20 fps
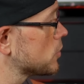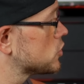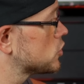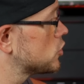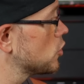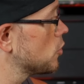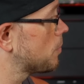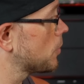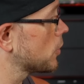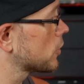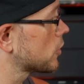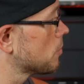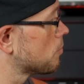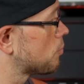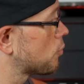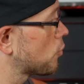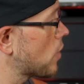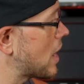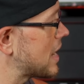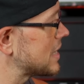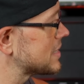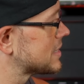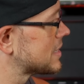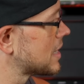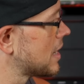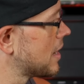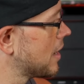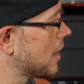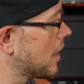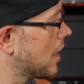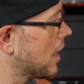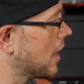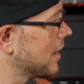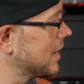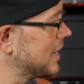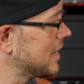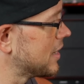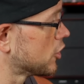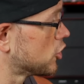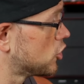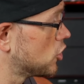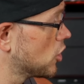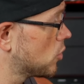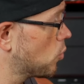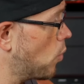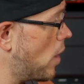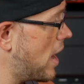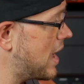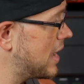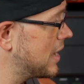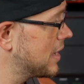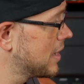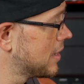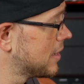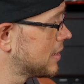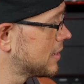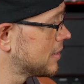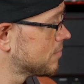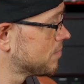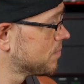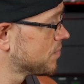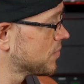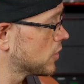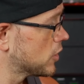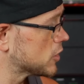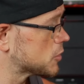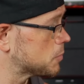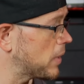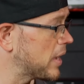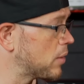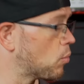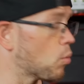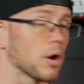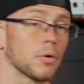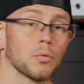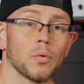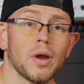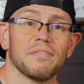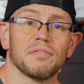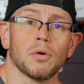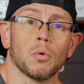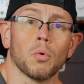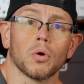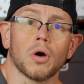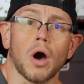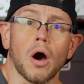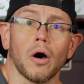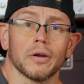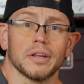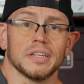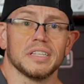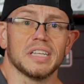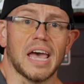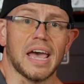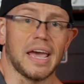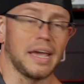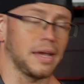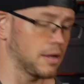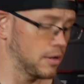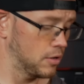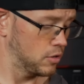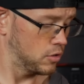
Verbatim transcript: super compressed uh, in a good way. Let's play one riff and we'll call it a day.